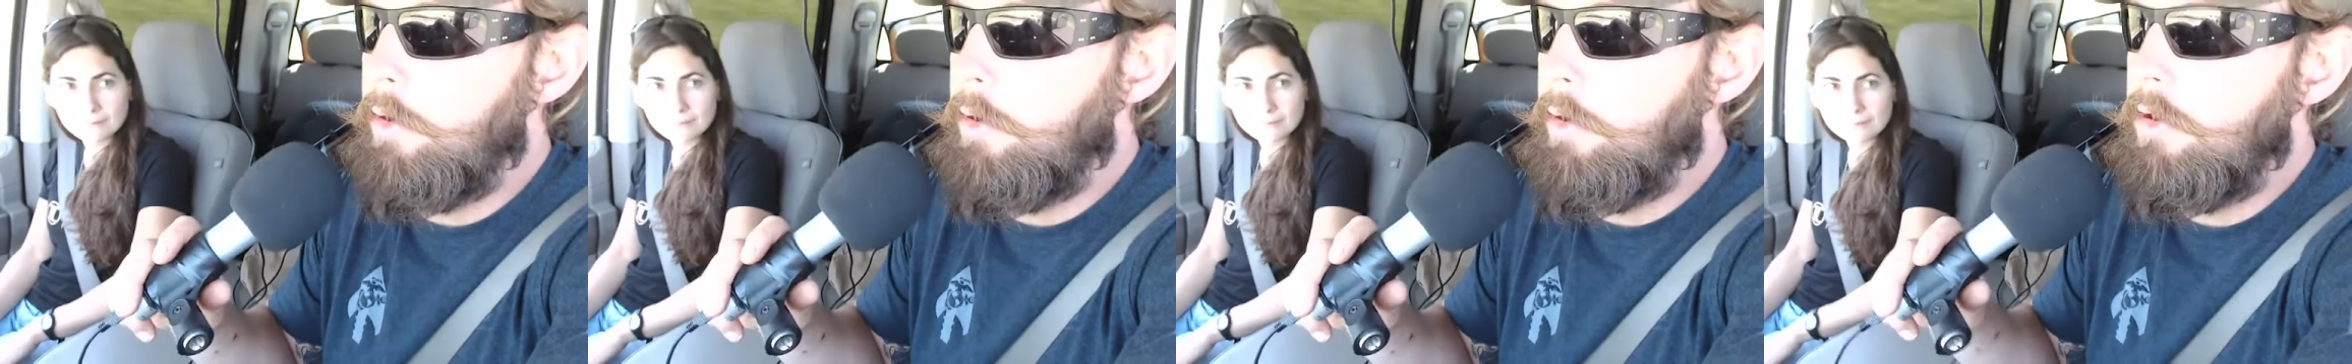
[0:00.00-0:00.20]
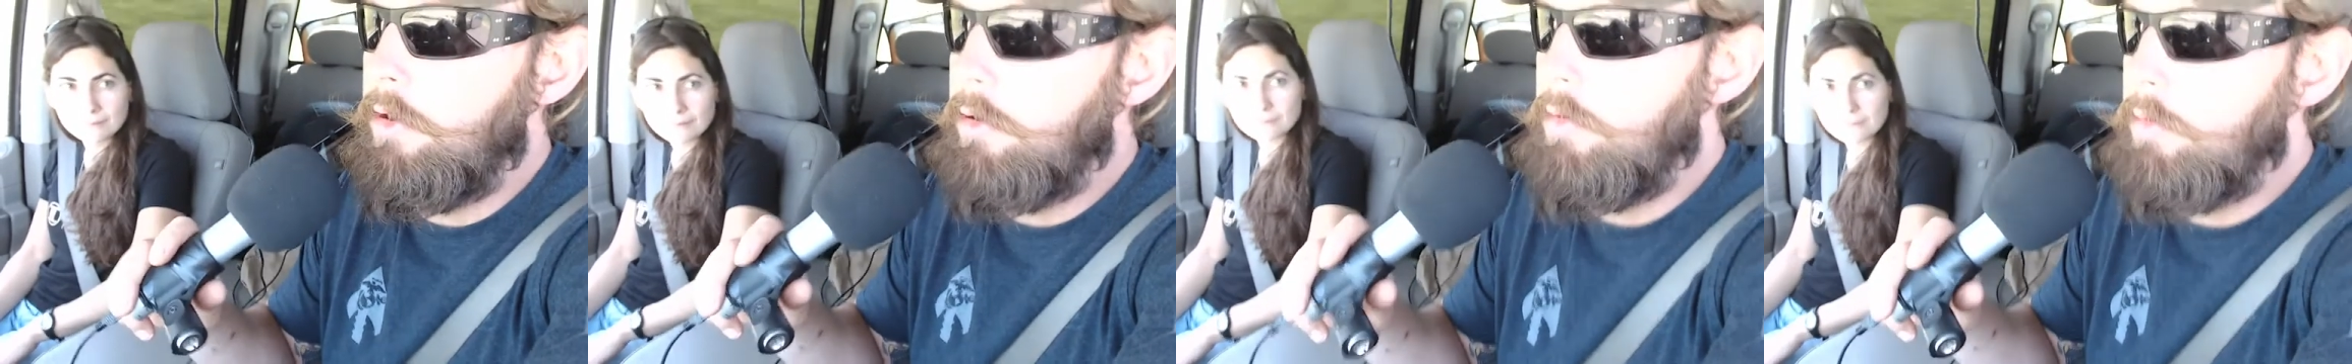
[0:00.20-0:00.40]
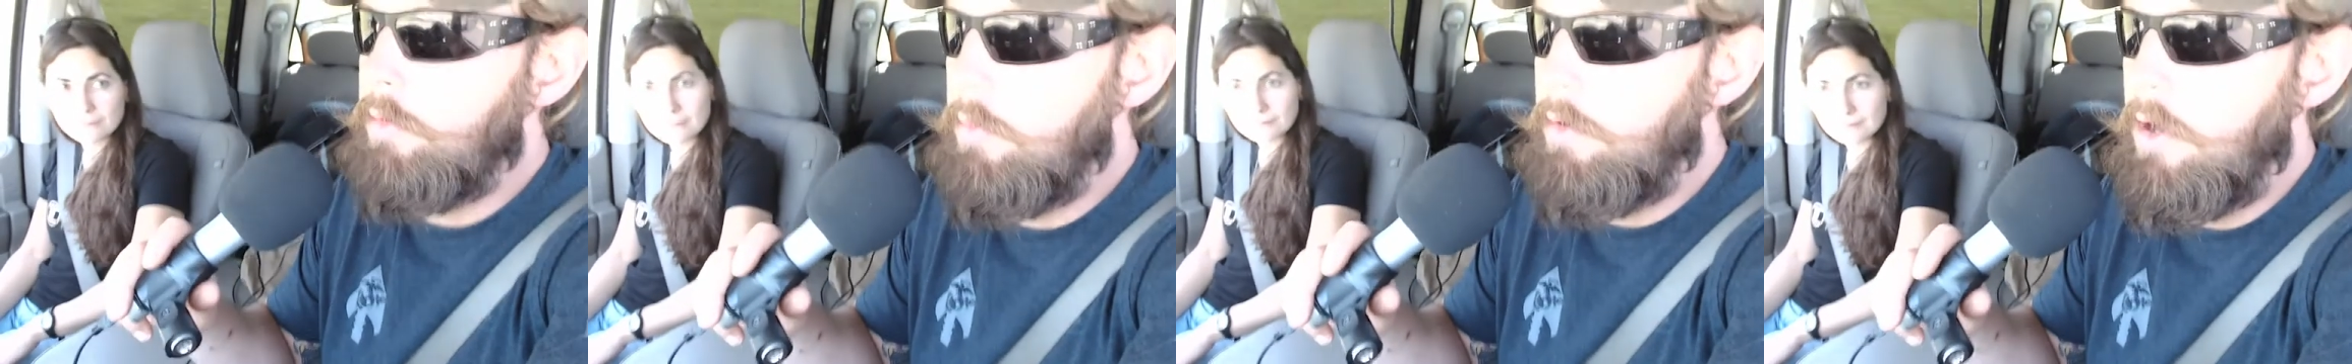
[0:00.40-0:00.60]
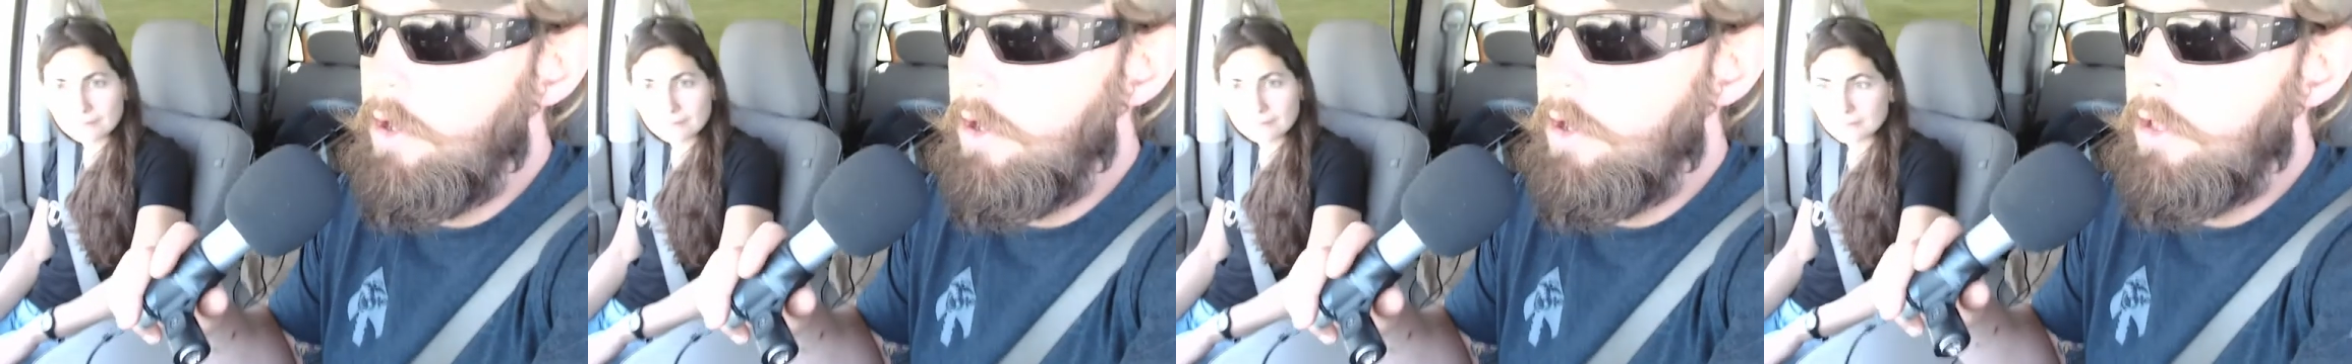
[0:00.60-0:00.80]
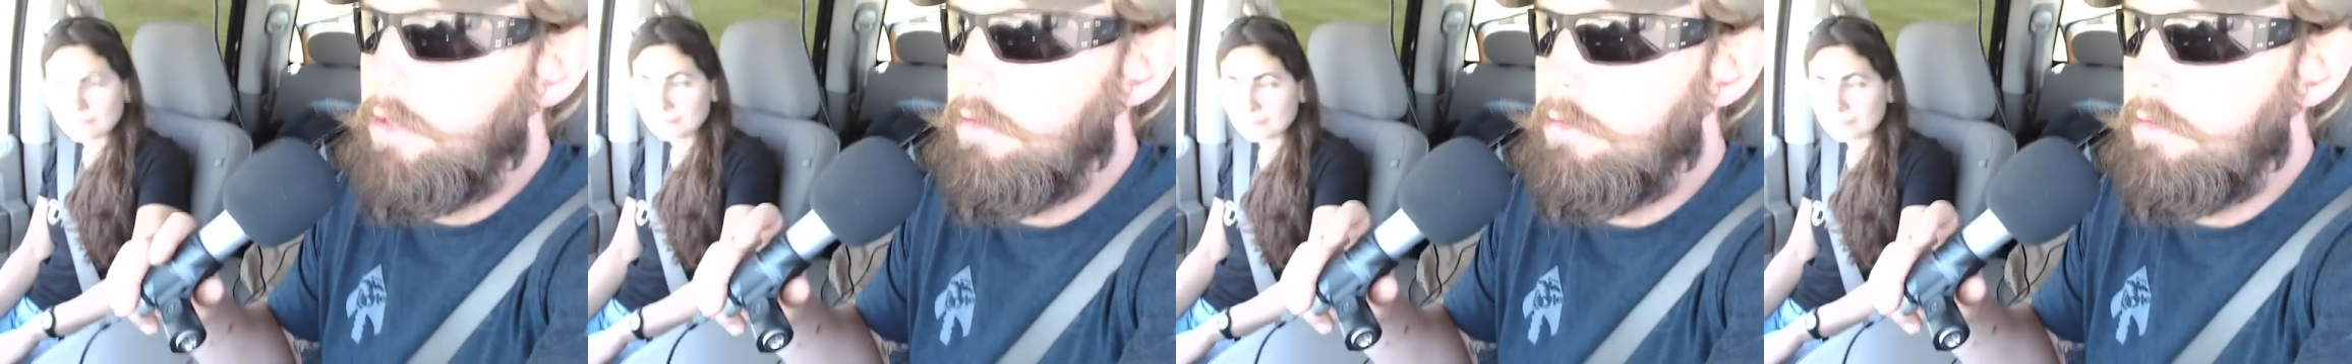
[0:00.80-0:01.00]

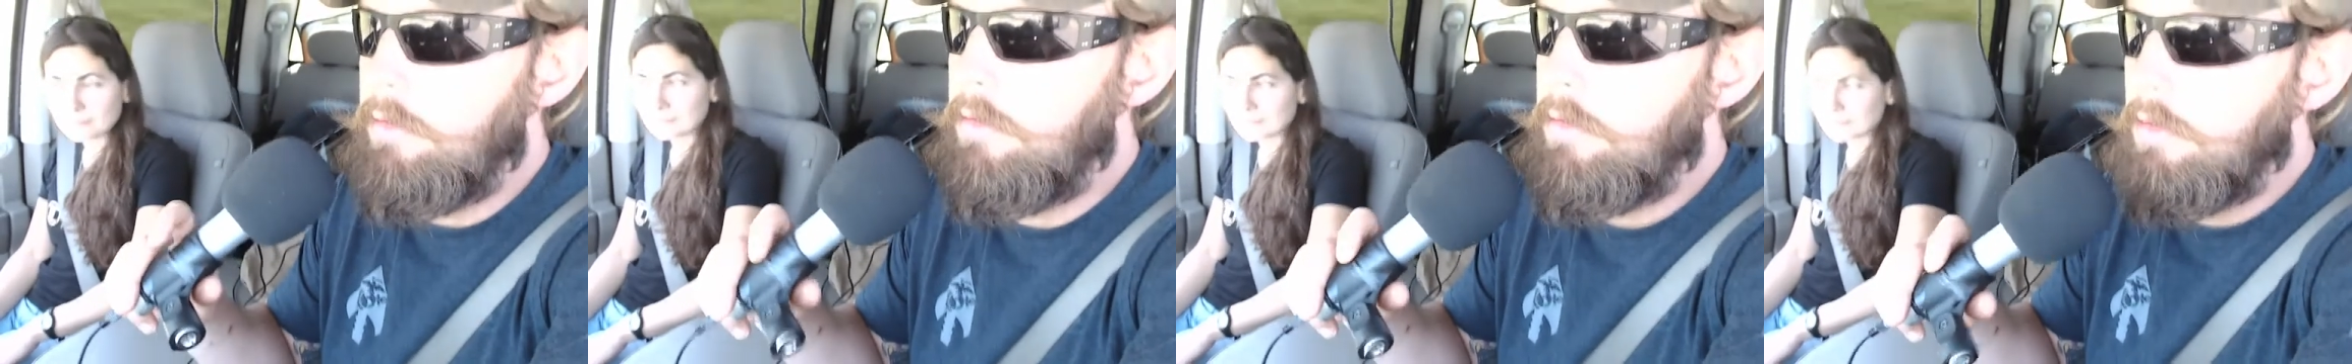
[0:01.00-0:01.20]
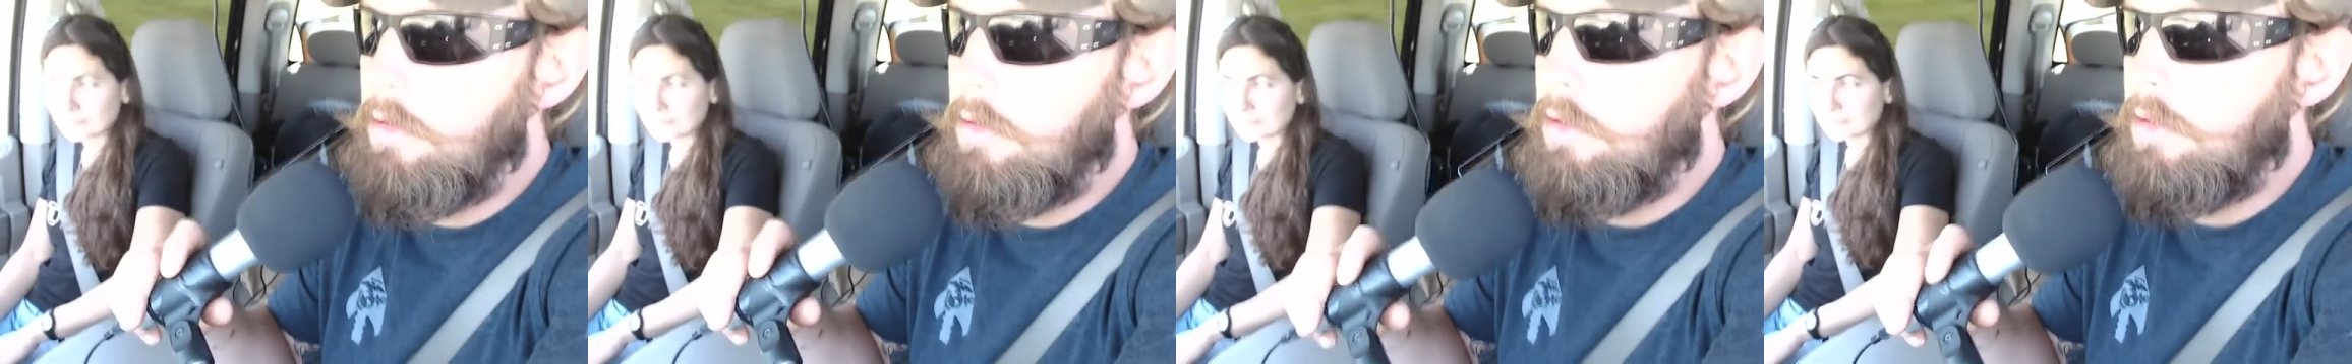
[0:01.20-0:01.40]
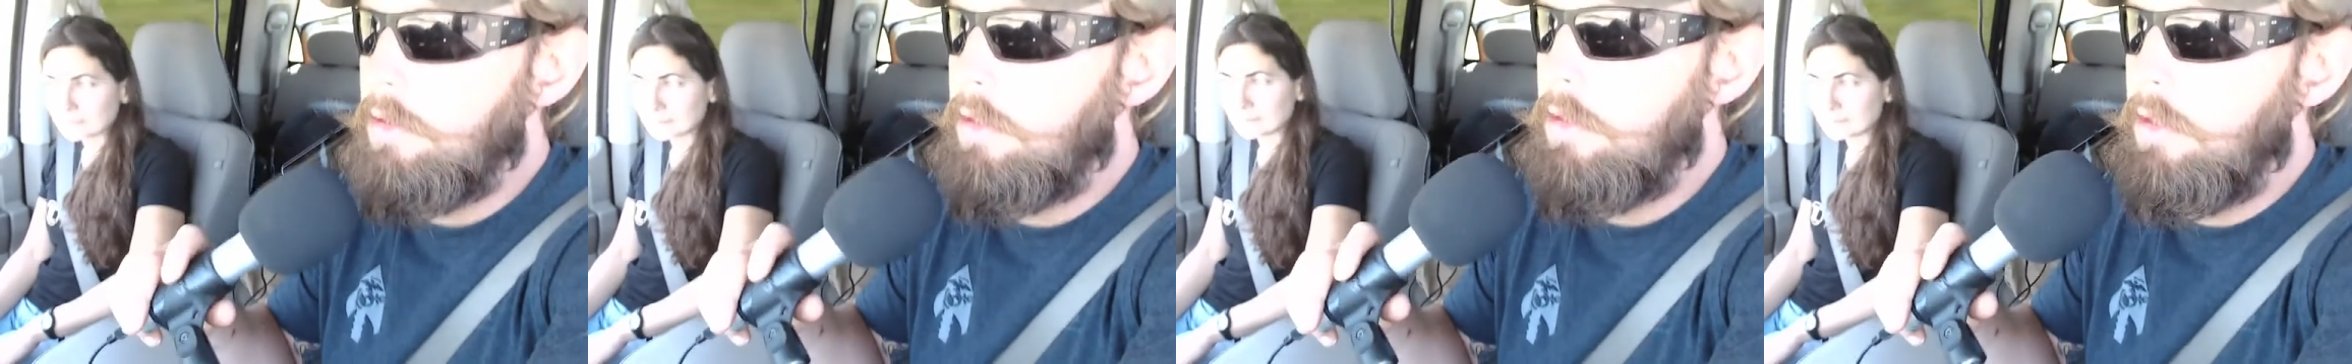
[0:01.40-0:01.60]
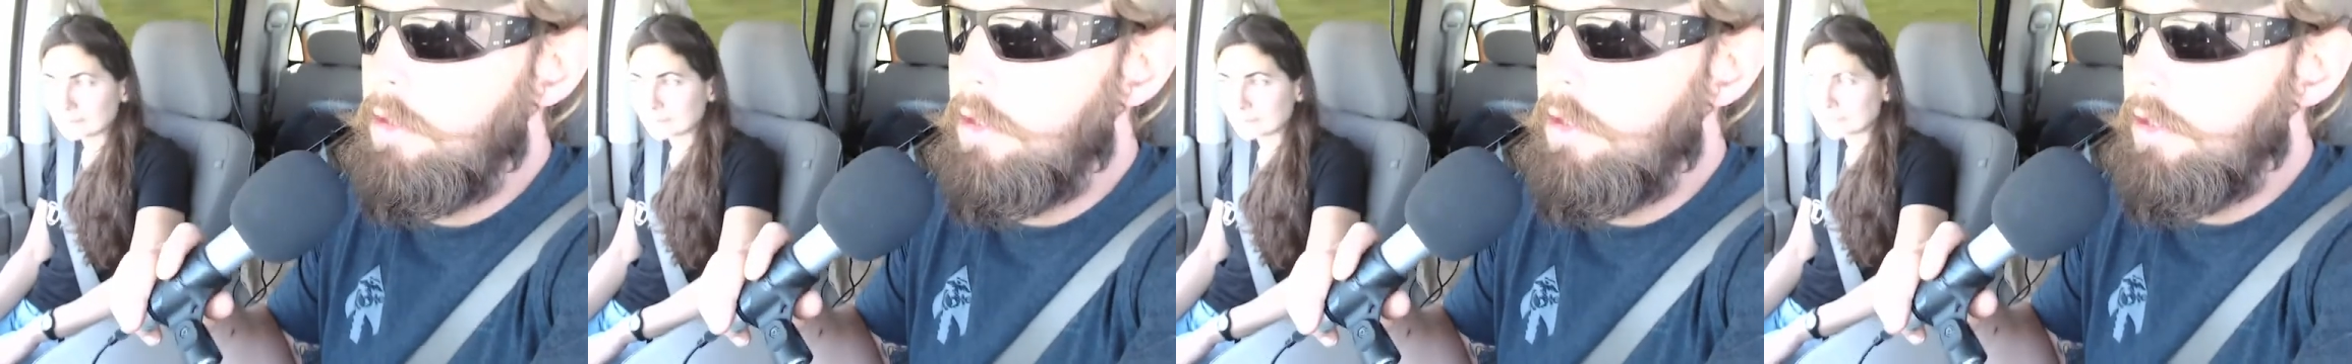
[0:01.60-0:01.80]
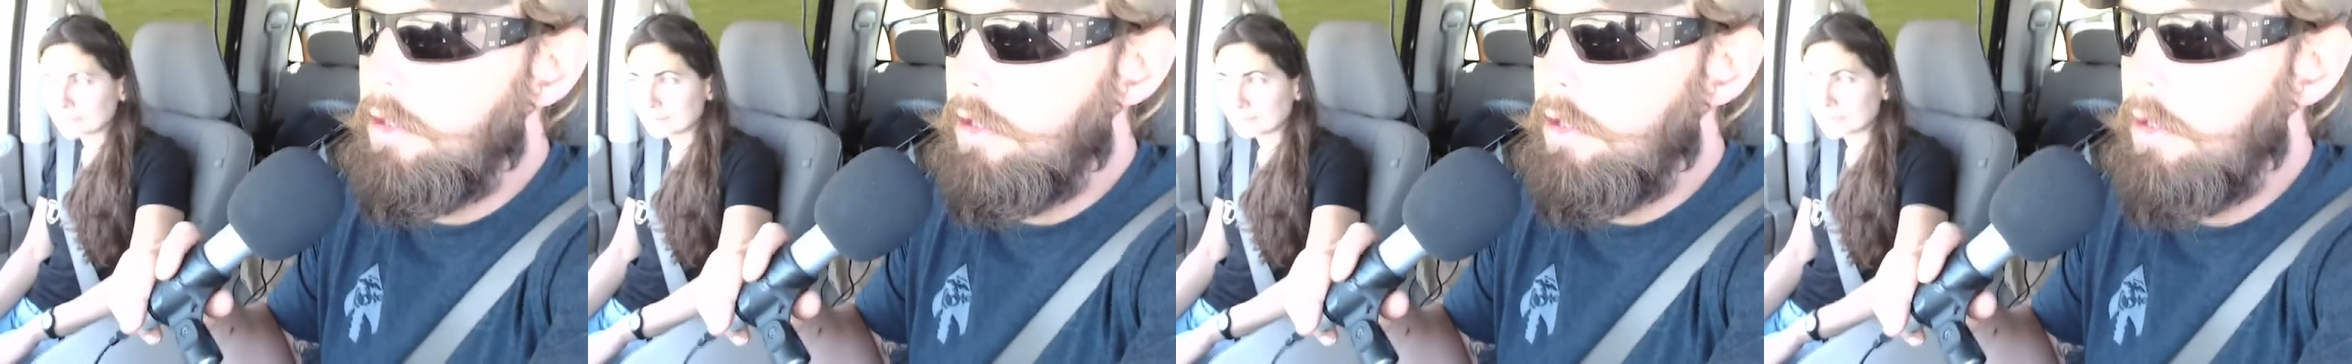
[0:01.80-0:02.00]
was,
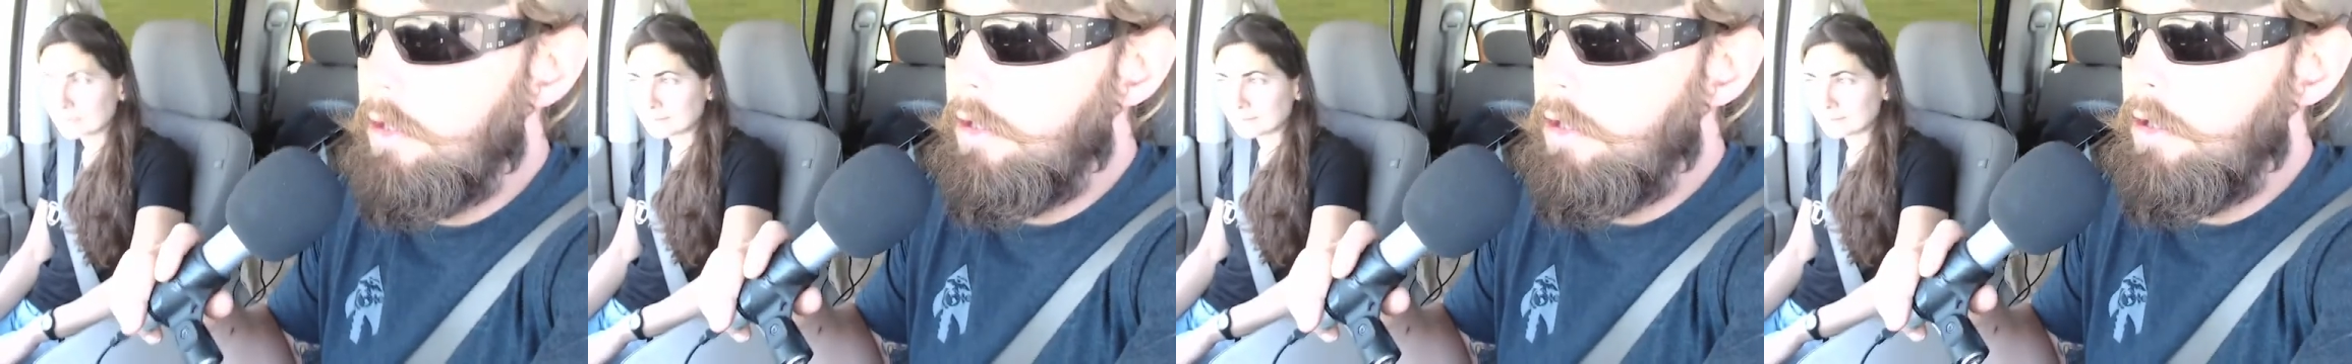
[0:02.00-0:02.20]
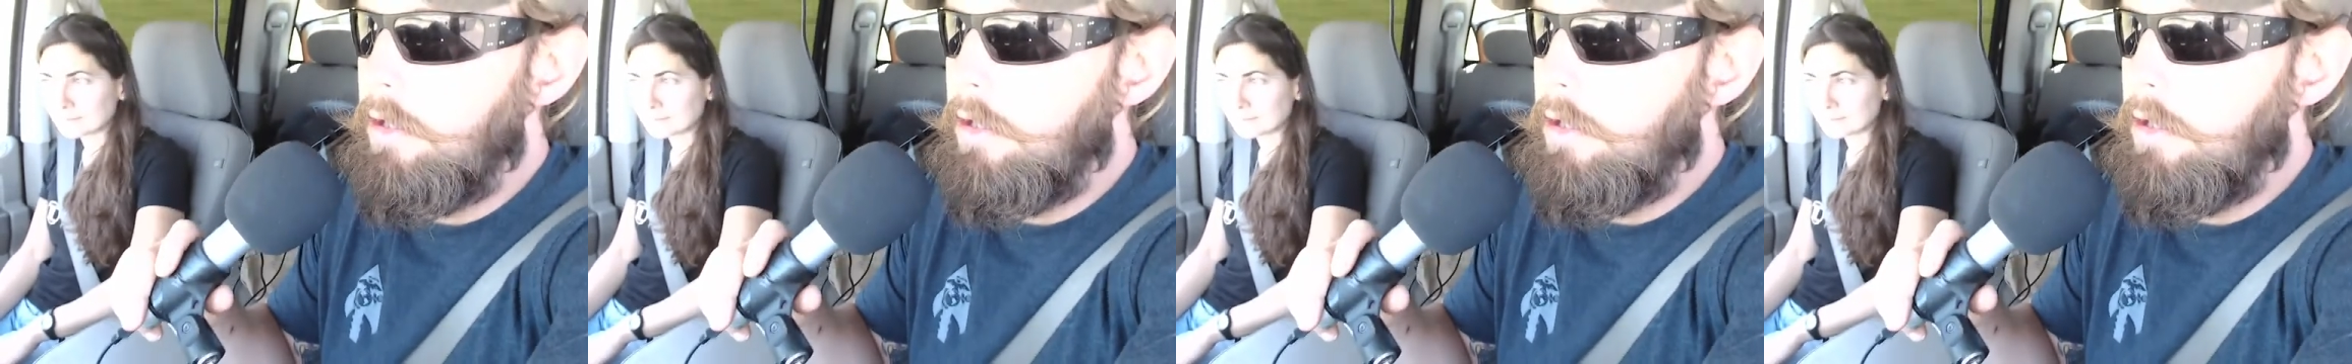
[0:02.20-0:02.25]
um,